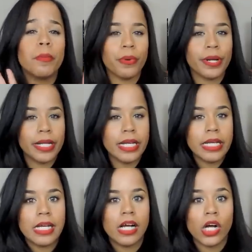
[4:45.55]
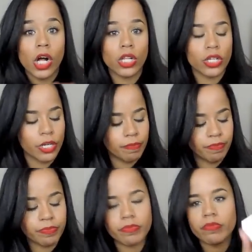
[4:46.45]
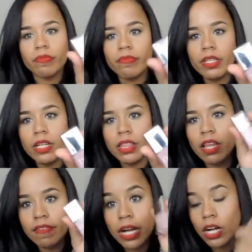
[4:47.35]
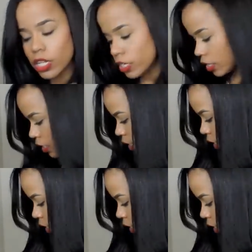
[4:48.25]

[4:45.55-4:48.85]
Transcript: pretty color. Love that color.